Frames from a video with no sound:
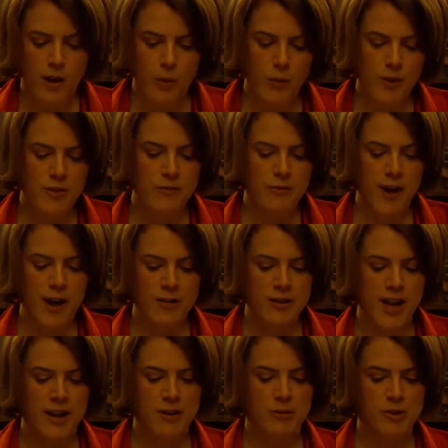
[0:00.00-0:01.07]
When The
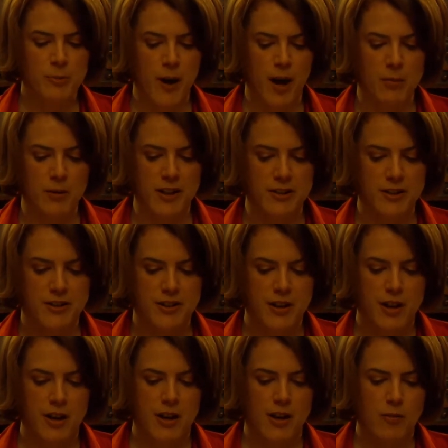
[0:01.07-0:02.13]
Fountainhead was published,
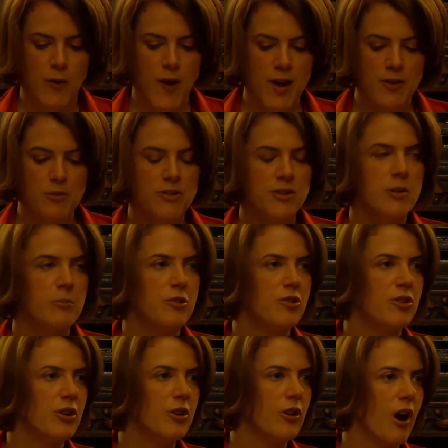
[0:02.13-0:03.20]
Rand was an
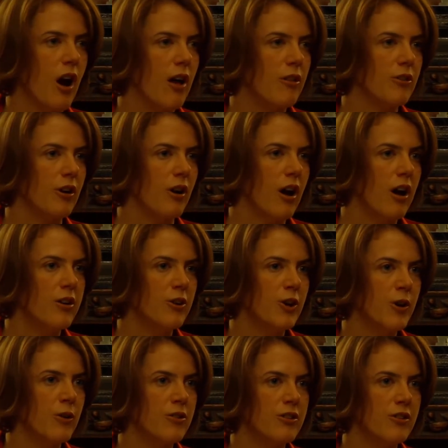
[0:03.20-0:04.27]
obscure author
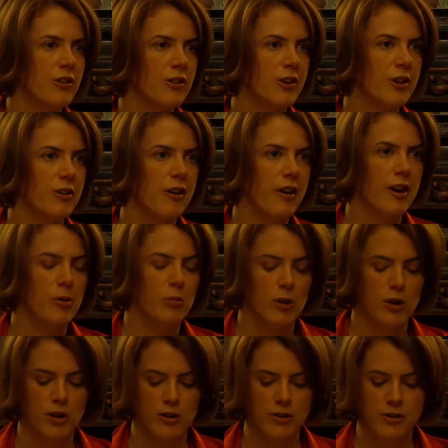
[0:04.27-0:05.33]
unknown to the literary
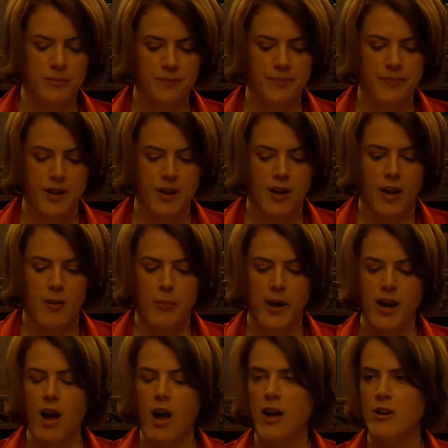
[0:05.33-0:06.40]
world. By
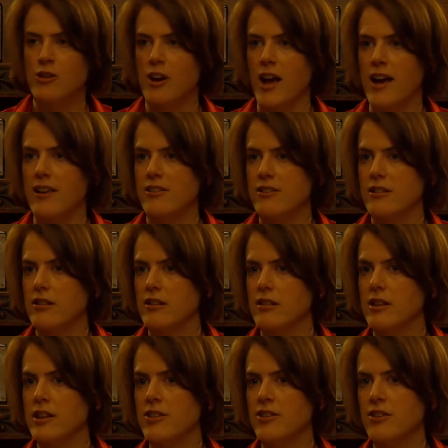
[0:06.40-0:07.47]
contrast,
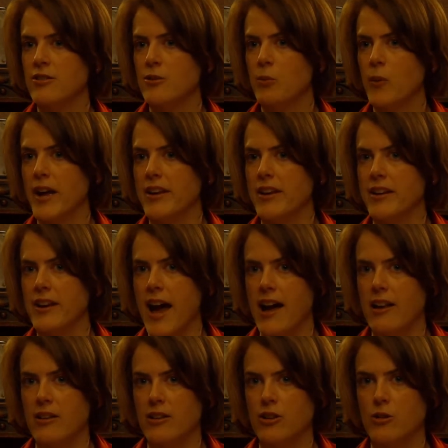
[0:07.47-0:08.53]
legions awaited
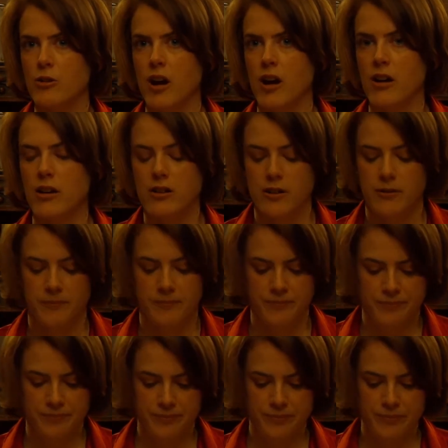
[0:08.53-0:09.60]
Atlas Shrugged.
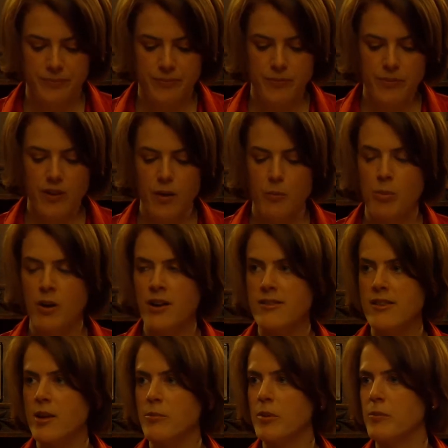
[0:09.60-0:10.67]

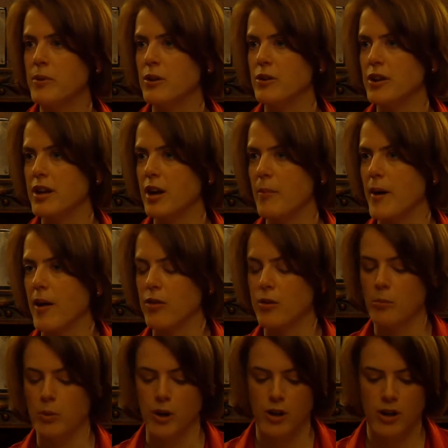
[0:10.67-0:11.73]
Buzz had been building about the
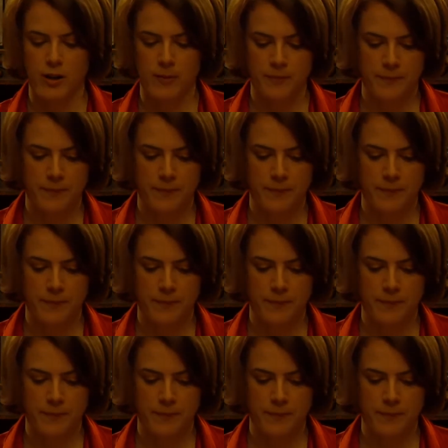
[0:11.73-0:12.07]
book.